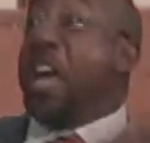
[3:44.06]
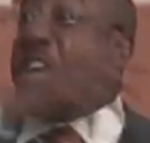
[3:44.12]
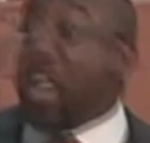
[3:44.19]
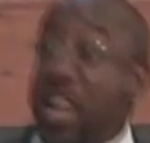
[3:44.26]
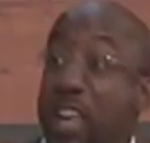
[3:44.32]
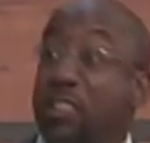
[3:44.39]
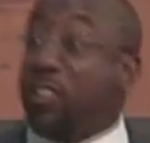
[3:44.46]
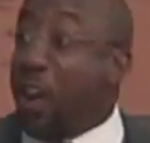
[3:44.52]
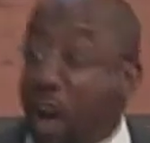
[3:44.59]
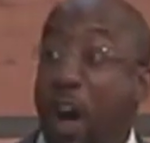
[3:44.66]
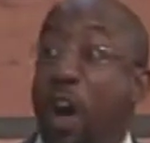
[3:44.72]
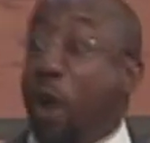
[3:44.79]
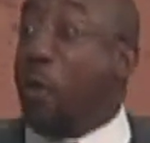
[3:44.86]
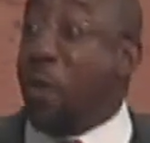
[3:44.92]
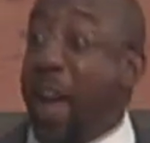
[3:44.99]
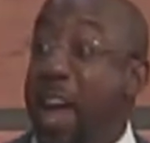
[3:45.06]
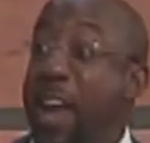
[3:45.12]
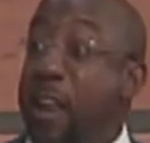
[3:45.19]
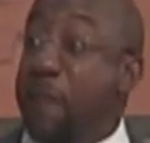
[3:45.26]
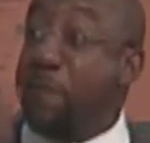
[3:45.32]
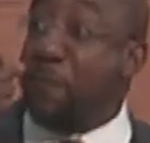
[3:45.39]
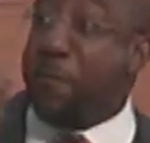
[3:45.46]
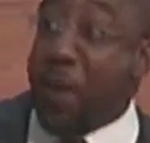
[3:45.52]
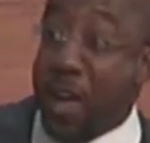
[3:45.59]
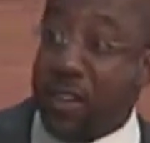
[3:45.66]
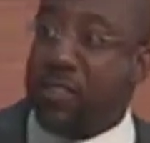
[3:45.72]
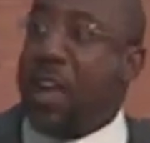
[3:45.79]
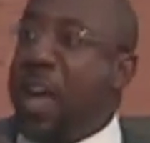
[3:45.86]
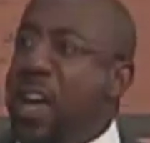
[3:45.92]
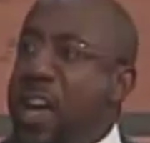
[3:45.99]
It's already
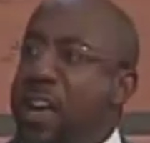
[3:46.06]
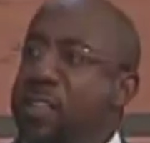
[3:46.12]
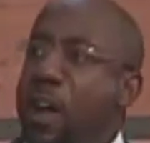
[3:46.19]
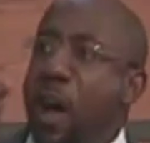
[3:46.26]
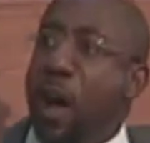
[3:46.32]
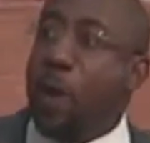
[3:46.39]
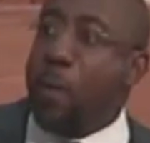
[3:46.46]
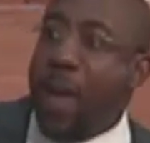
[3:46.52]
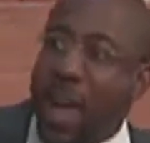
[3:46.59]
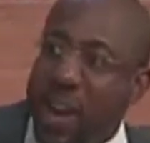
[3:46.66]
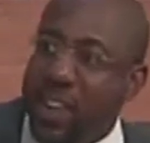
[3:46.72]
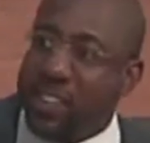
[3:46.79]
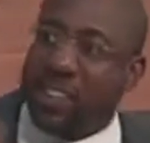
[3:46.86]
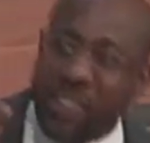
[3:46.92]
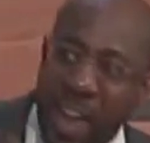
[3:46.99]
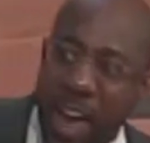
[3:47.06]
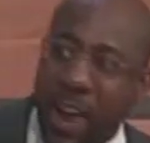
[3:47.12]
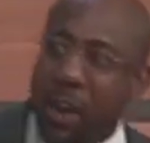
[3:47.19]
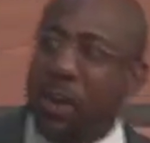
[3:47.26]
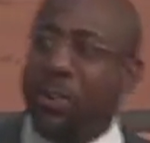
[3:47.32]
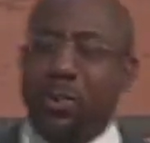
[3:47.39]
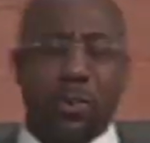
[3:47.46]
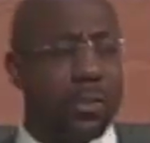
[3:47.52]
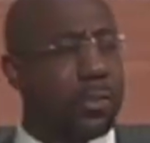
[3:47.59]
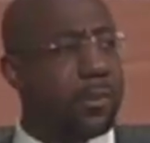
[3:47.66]
fixed, it's already settled.